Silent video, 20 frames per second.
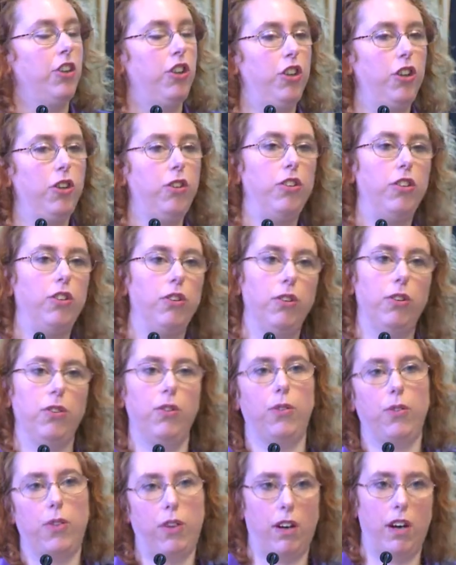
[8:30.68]
due
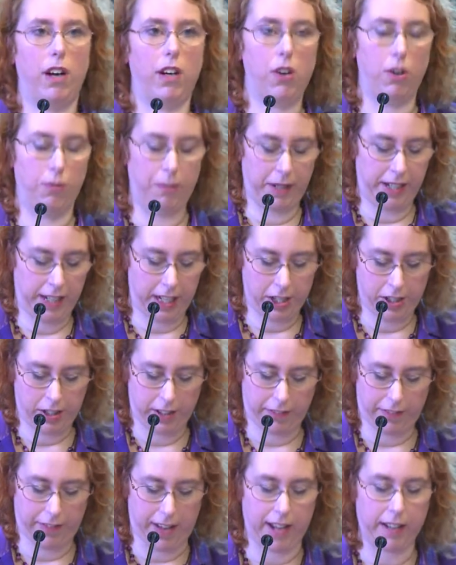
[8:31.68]
to a
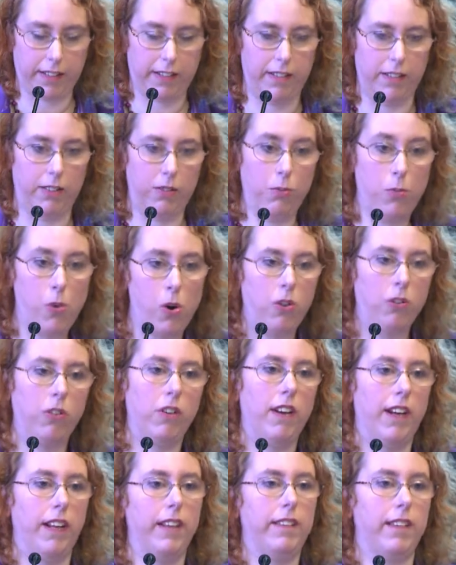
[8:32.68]
combination of factors.
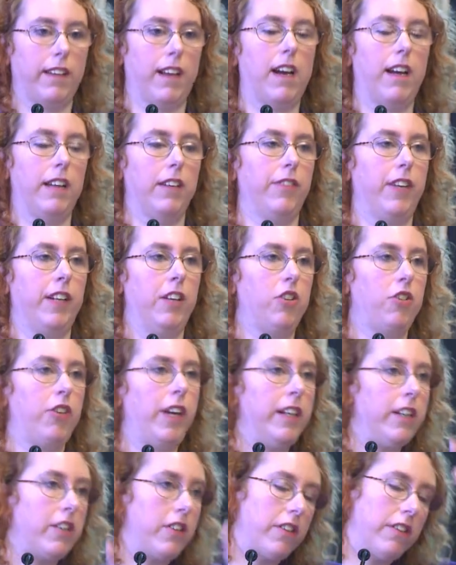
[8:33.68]
One is a kind of
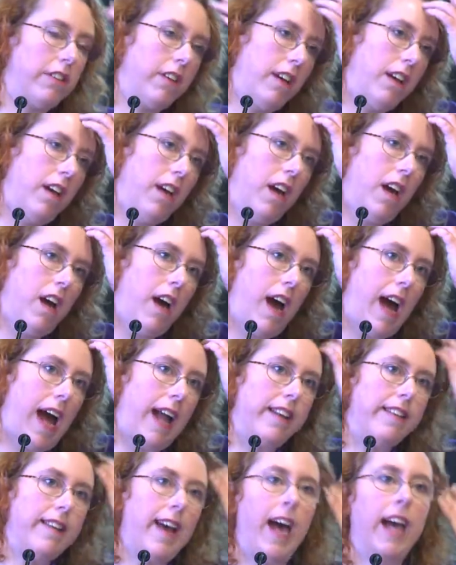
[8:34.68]
entrenched
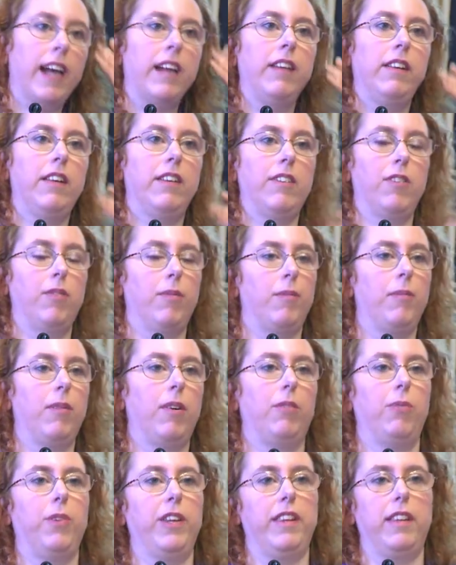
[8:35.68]
antagonism
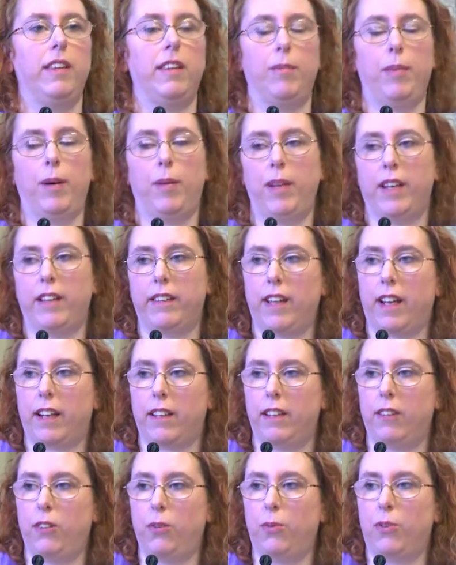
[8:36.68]
within the public
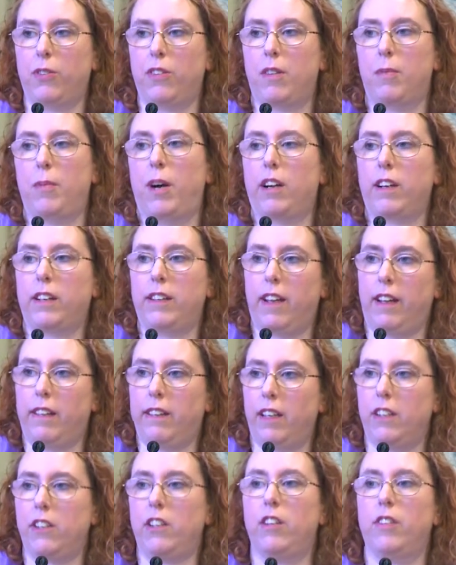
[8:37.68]
sector towards the
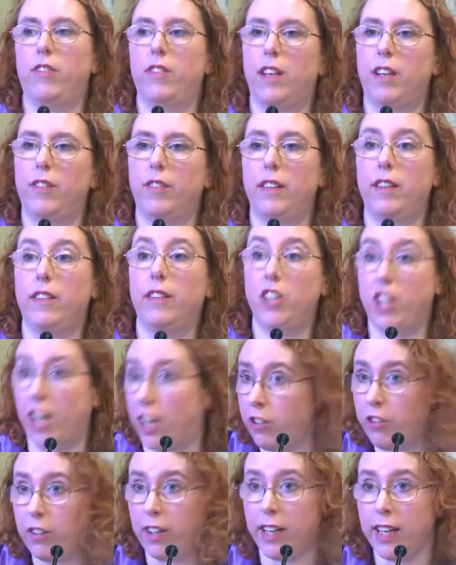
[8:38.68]
marketisation of services
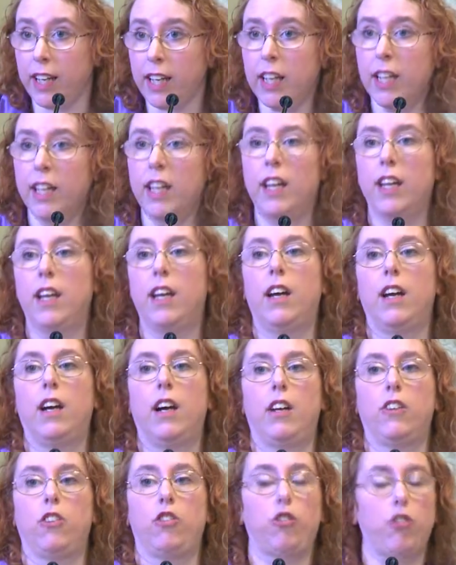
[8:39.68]
generally,
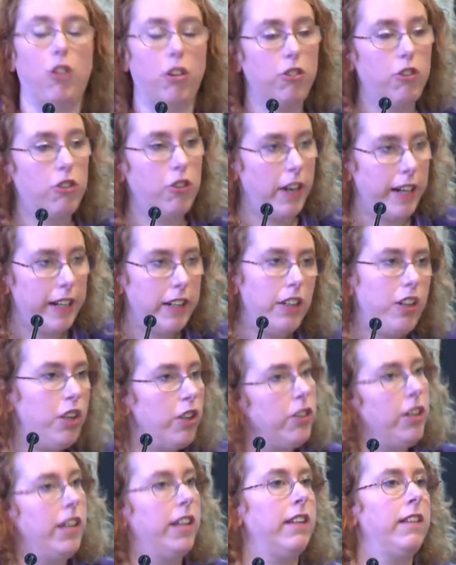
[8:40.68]
strong trade
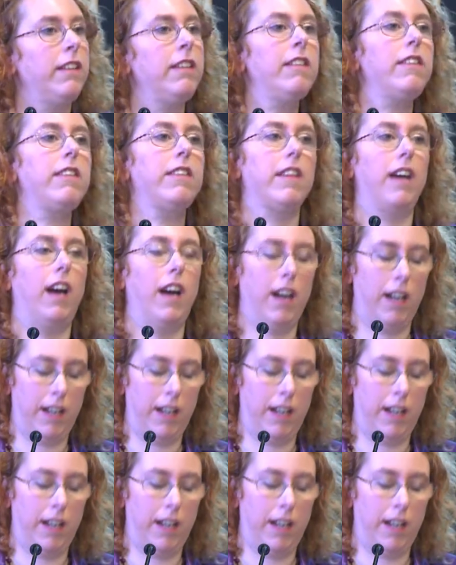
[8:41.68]
unions